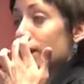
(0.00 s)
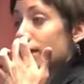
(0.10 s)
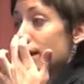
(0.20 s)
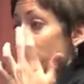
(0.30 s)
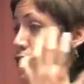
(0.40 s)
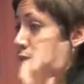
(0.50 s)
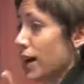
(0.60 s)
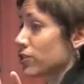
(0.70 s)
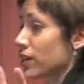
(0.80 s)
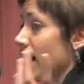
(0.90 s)
But they do
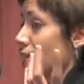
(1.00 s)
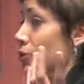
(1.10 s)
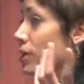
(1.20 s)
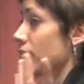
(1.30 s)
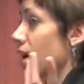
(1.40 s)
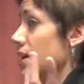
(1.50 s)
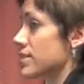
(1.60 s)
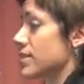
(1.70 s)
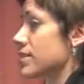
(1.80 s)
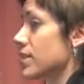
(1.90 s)
actually have a really high
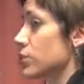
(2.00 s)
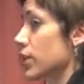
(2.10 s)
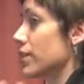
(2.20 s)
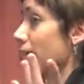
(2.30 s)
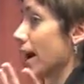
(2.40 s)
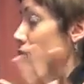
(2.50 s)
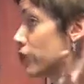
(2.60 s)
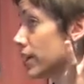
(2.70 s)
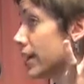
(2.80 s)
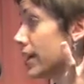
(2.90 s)
success rate of
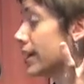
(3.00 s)
actually